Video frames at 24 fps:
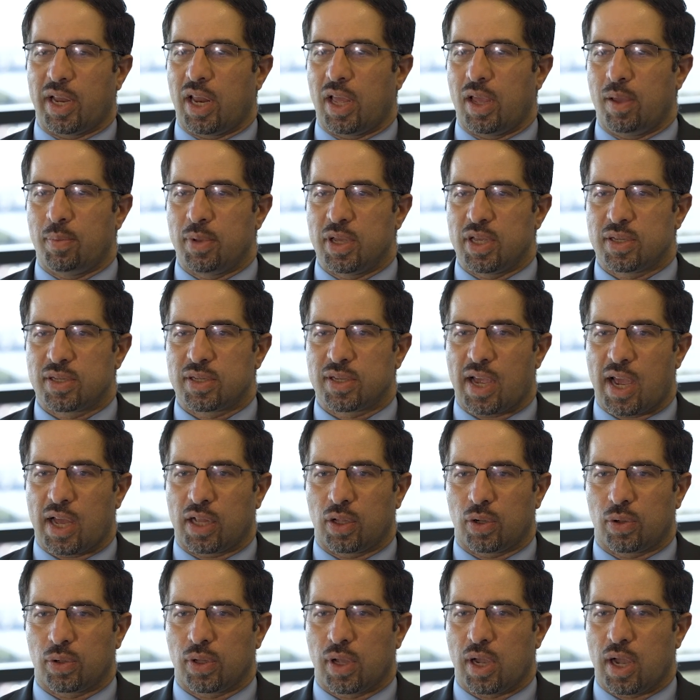name is
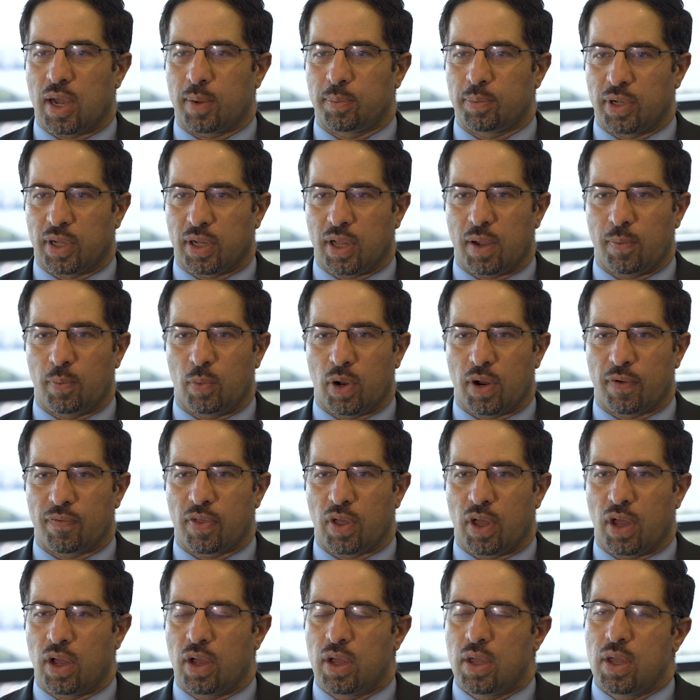Al-Ola Abdallah. I'm one of
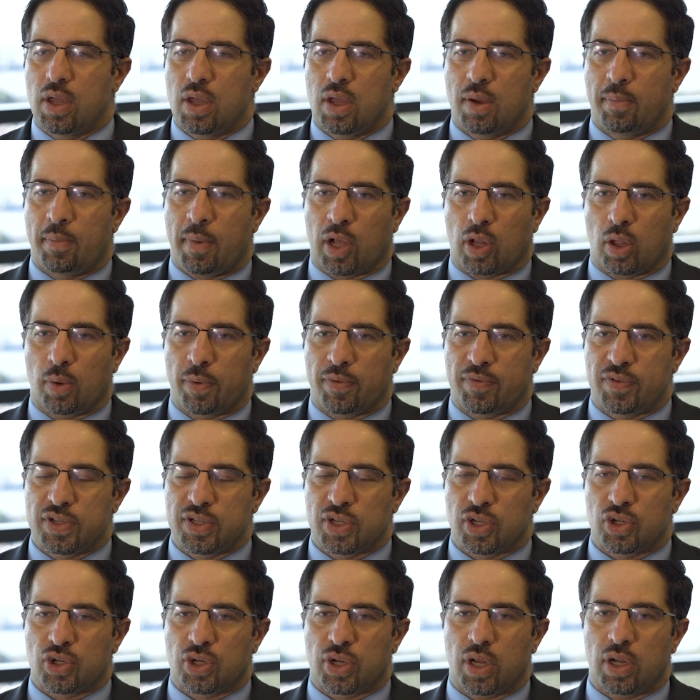the myeloma
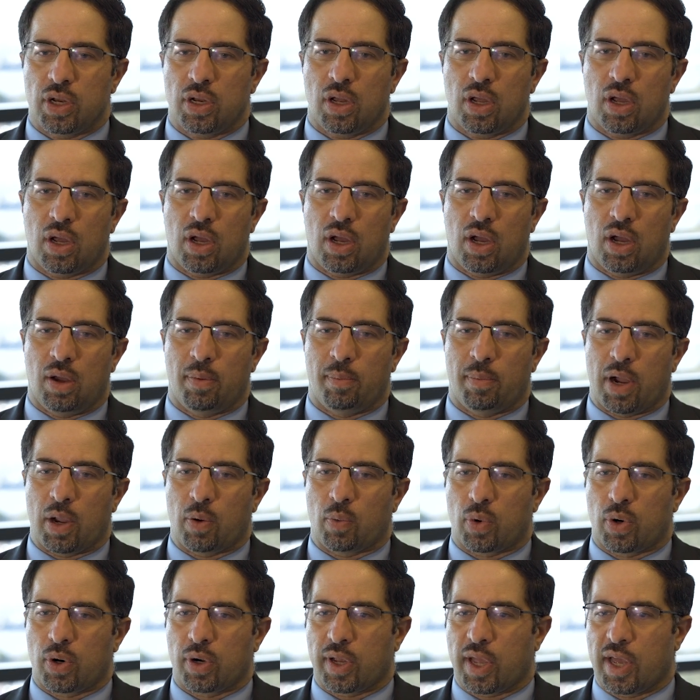physician. My
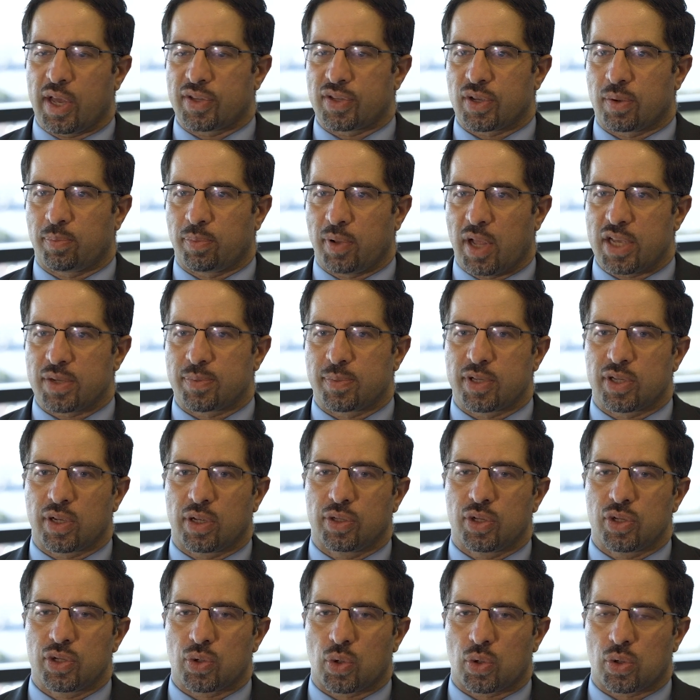work as a plasma
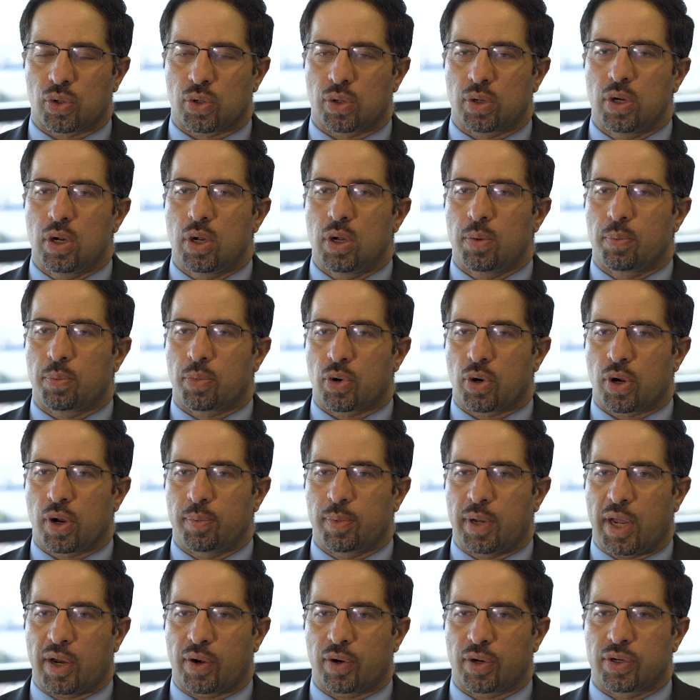cell disorder
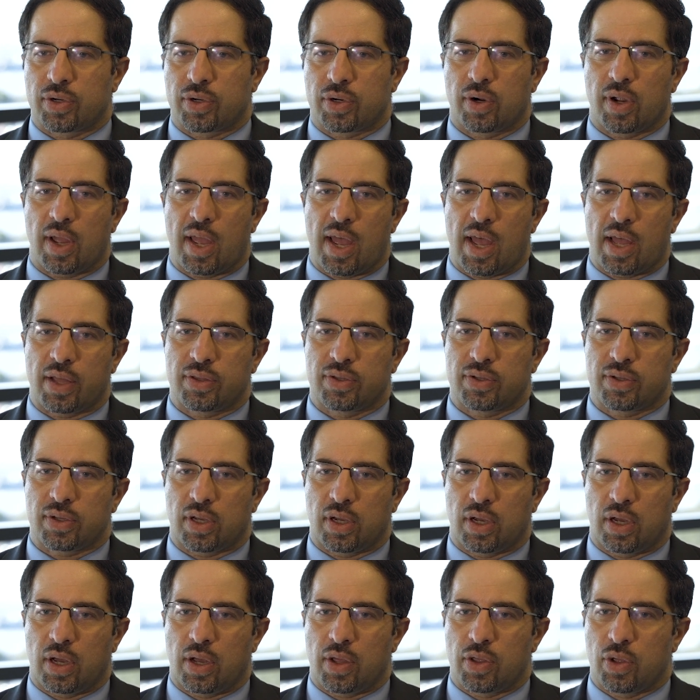program director at
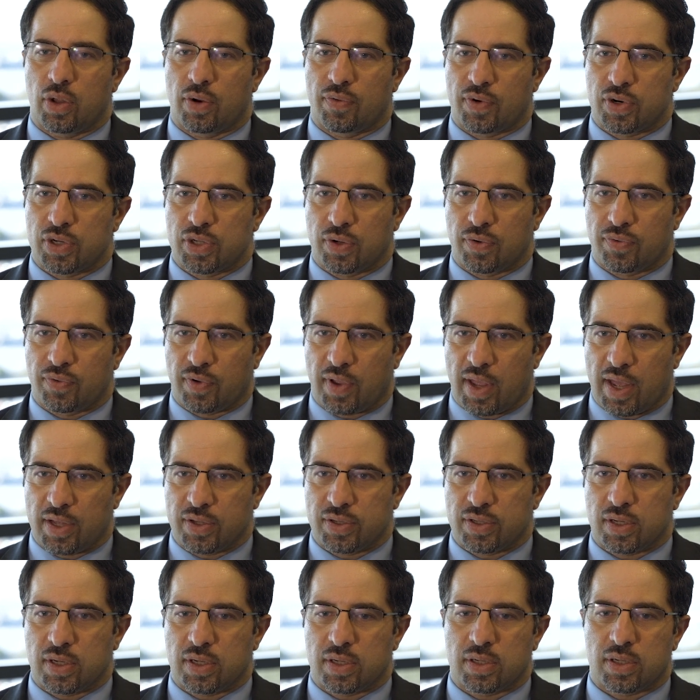University of
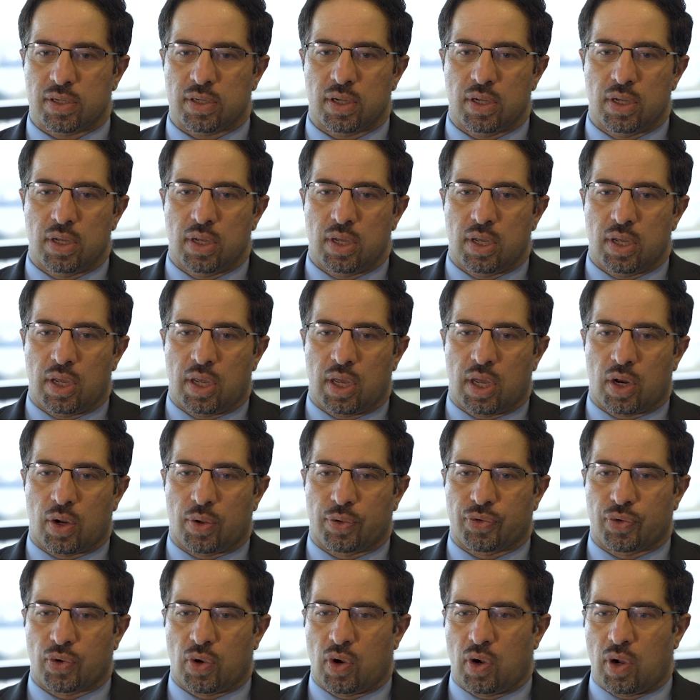Kansas, and
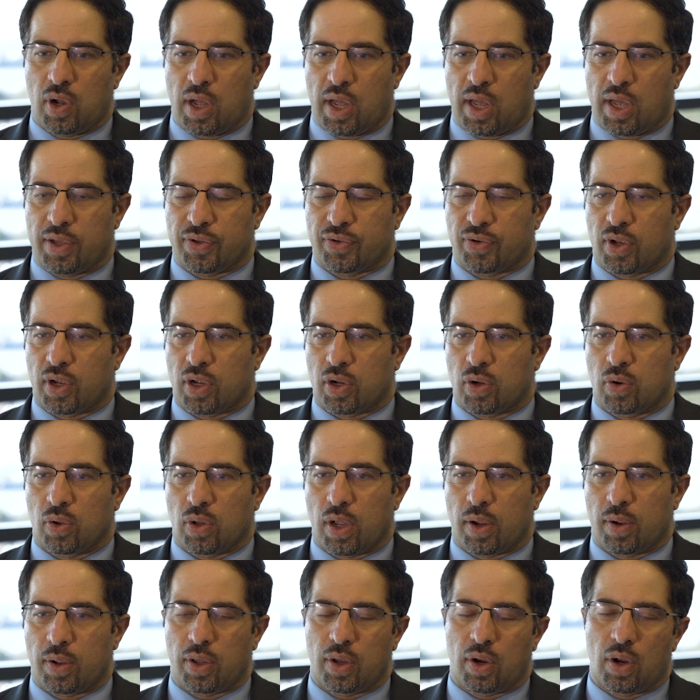also as a,
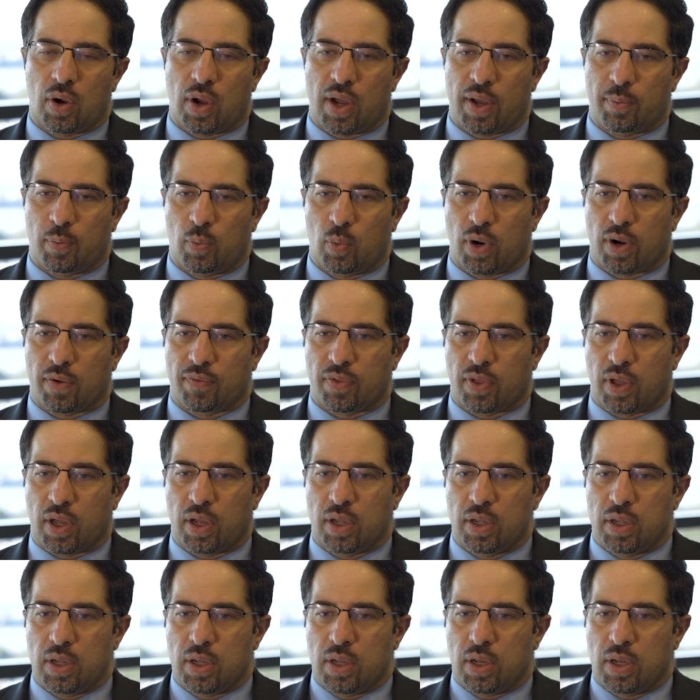I'm one of the